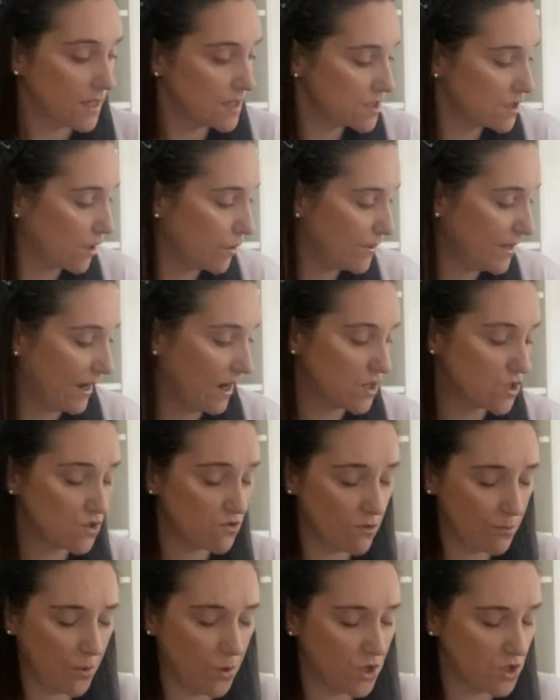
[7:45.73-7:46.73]
So yeah, I do
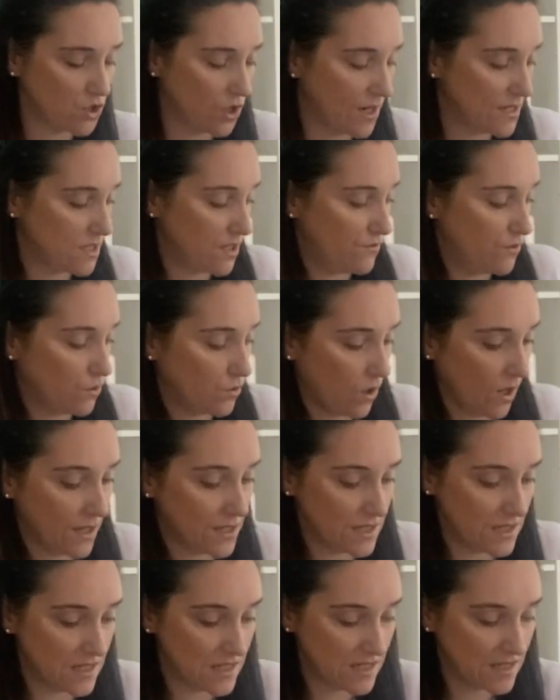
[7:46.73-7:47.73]
apologise if you
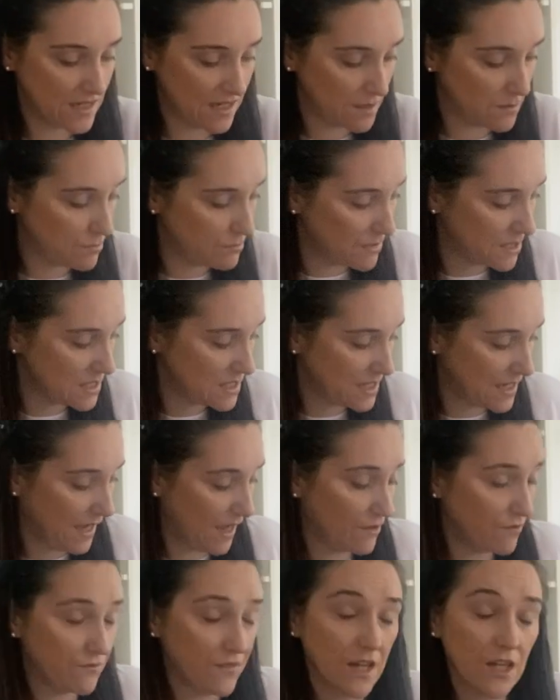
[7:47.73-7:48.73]
guys did miss it,
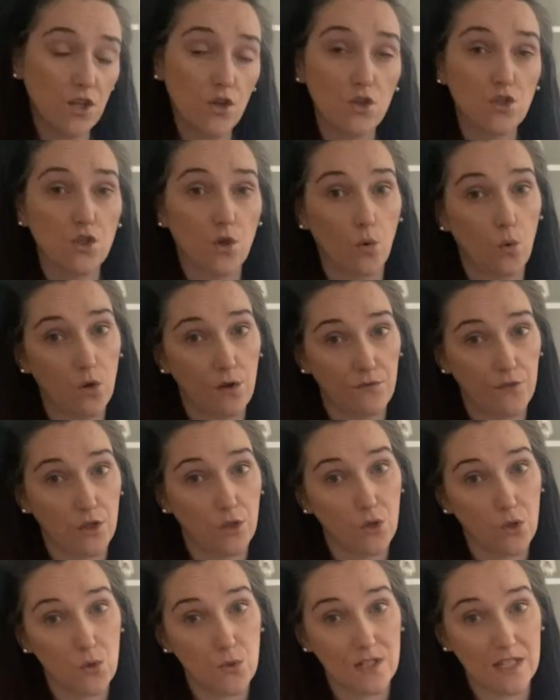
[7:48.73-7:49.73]
and thank you to all of you
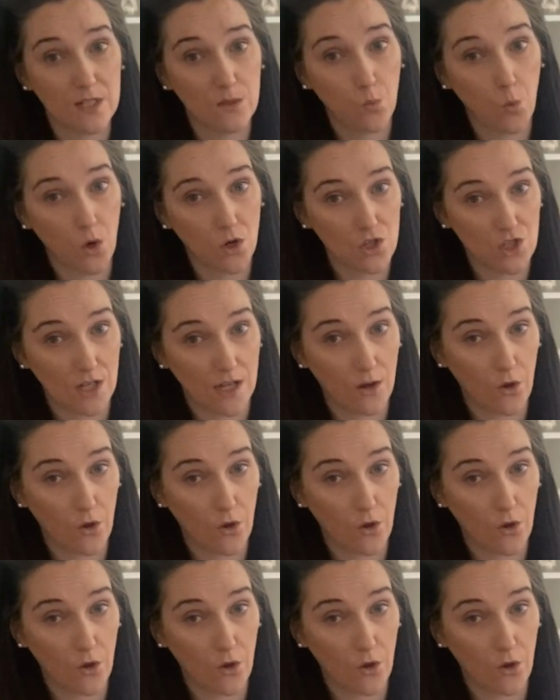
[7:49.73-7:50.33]
who did watch it.